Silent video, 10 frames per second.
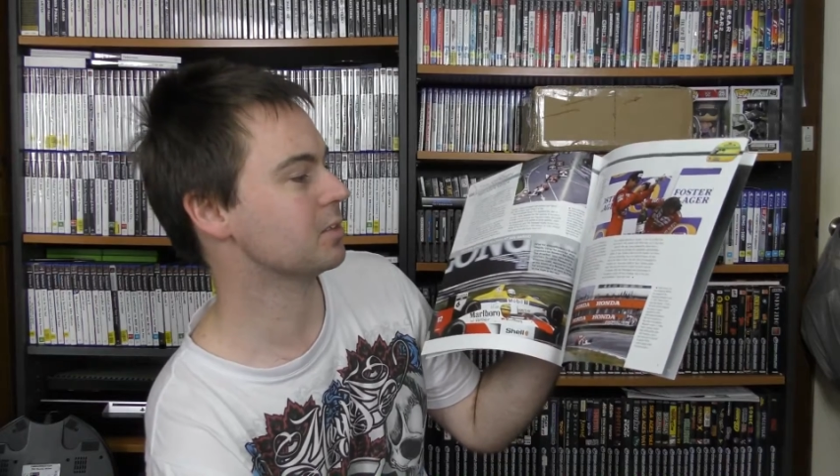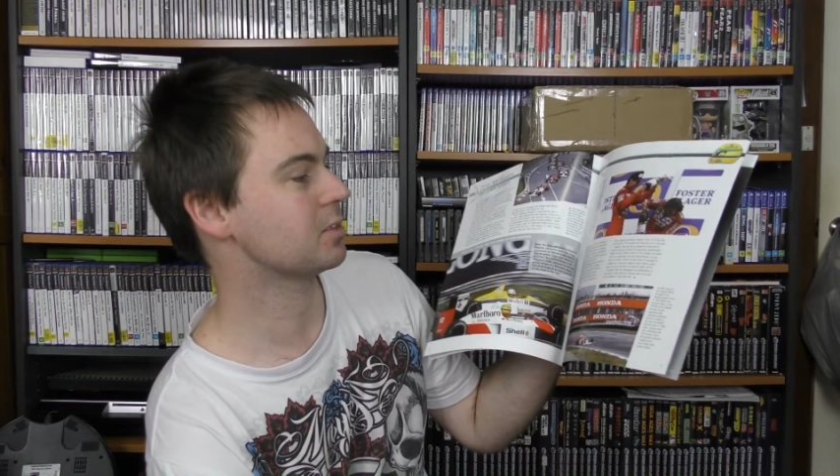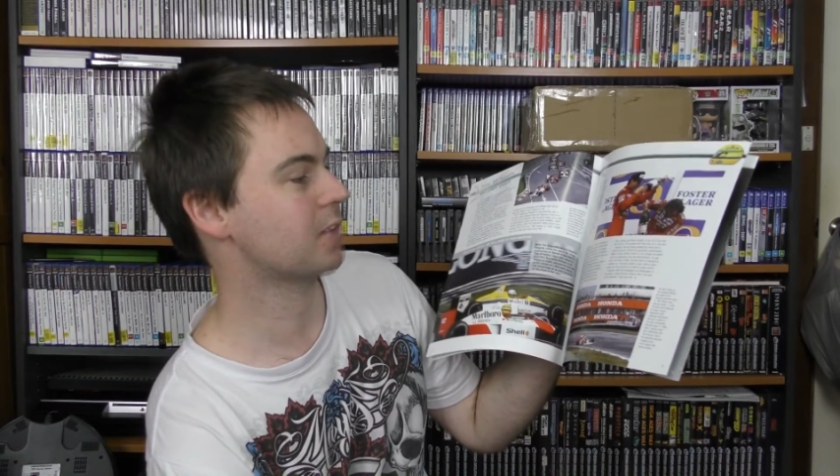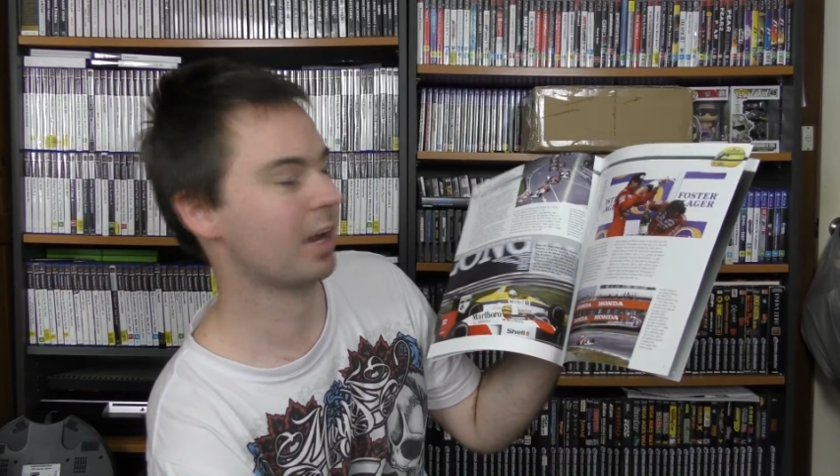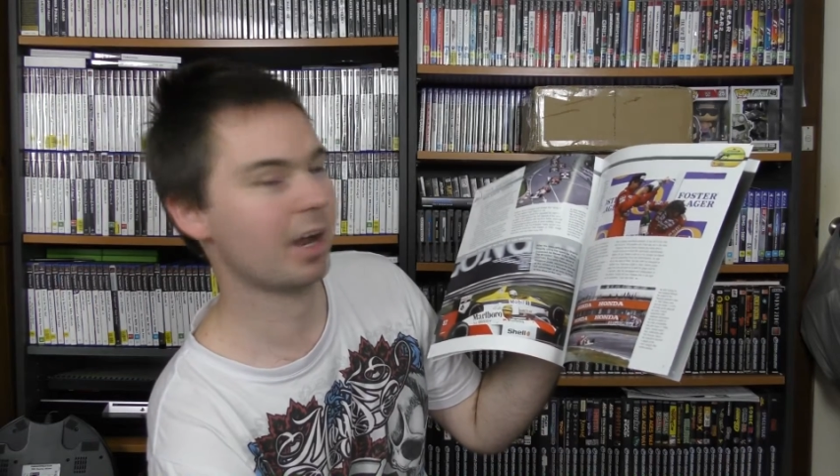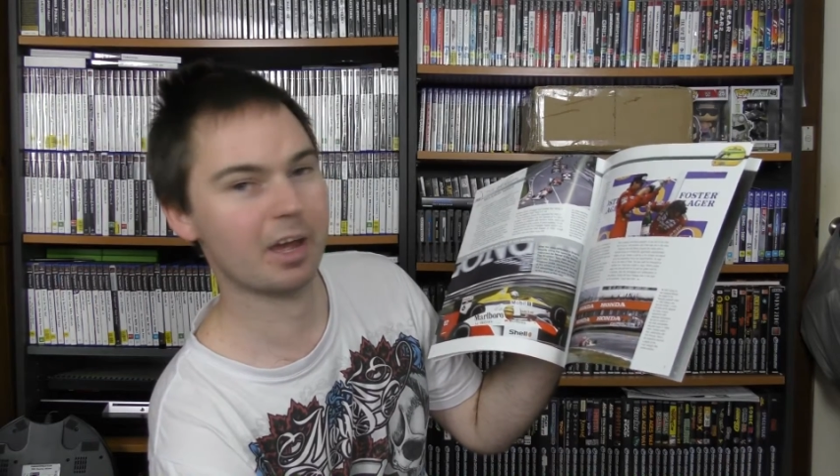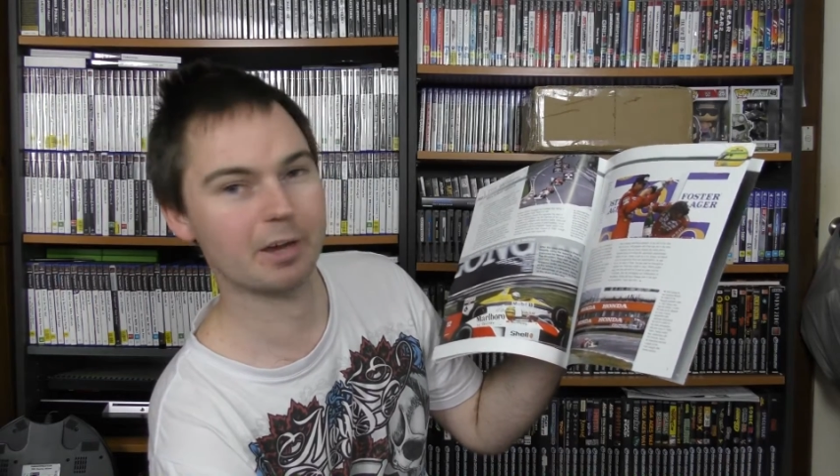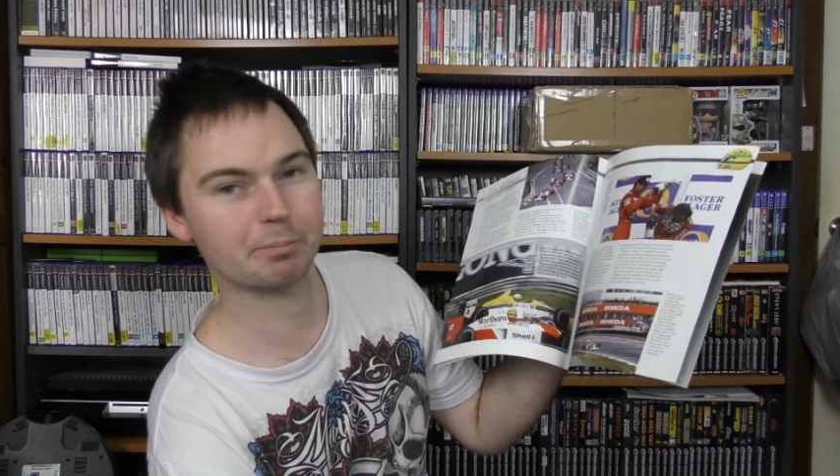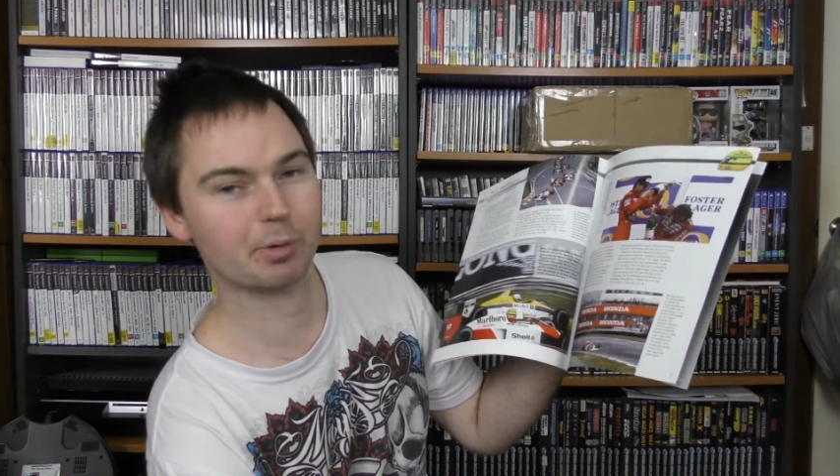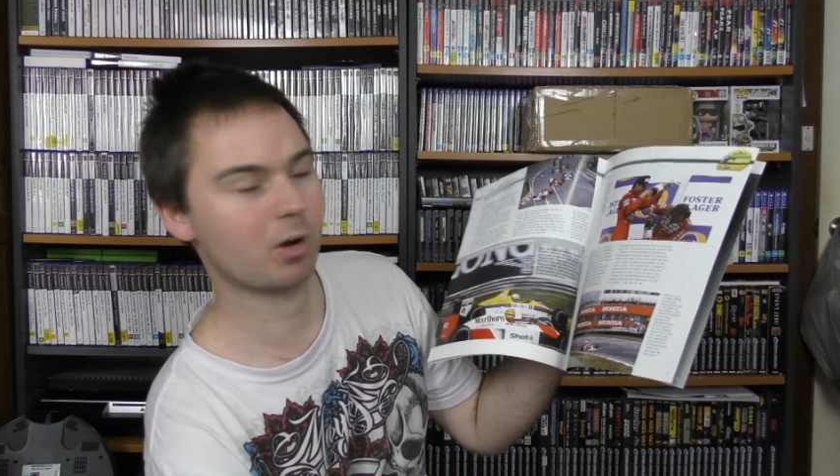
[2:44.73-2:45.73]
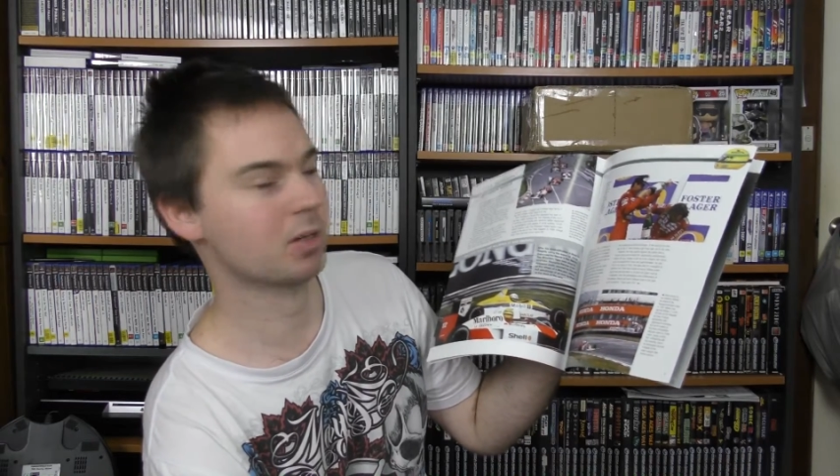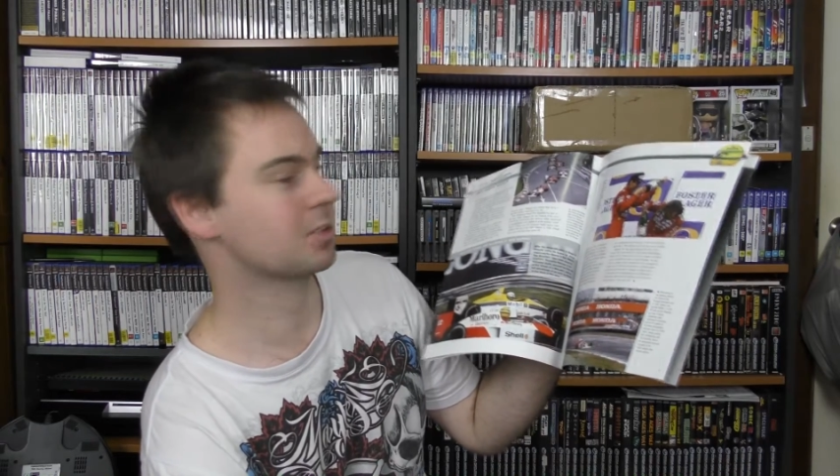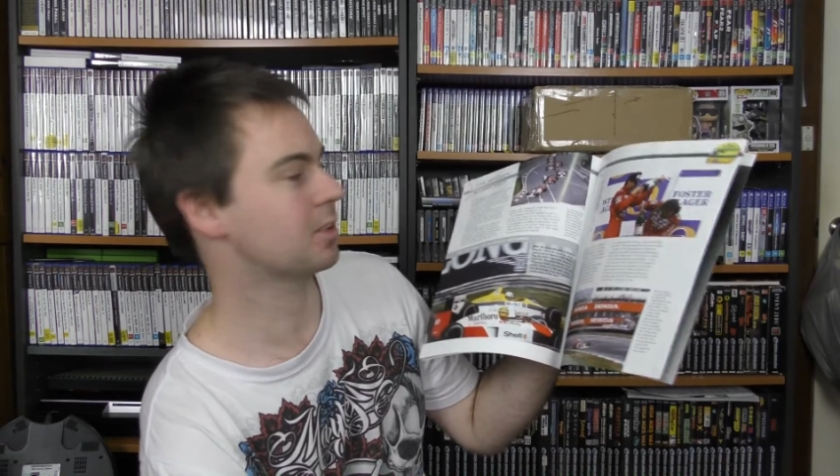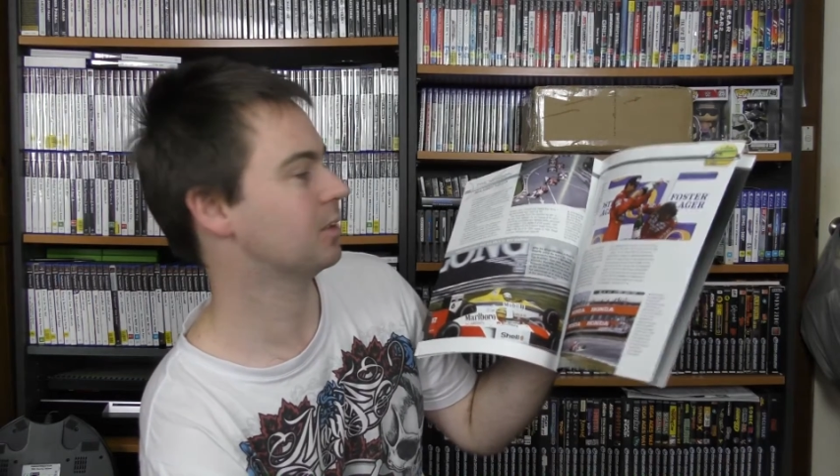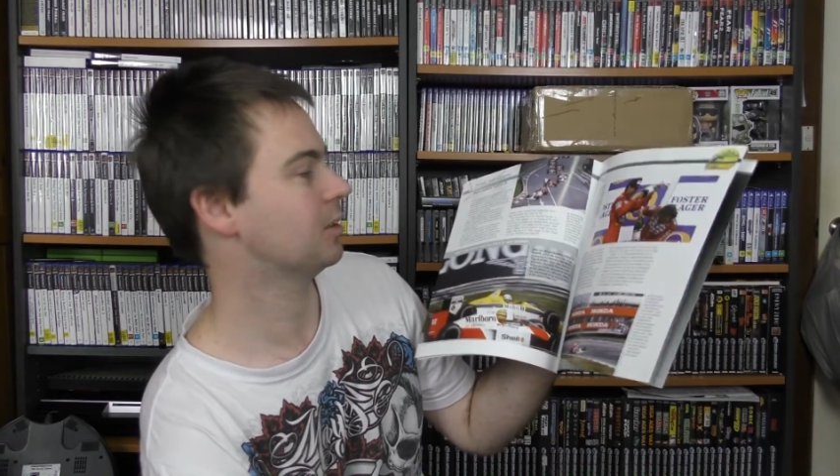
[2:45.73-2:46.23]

Senna and Prost.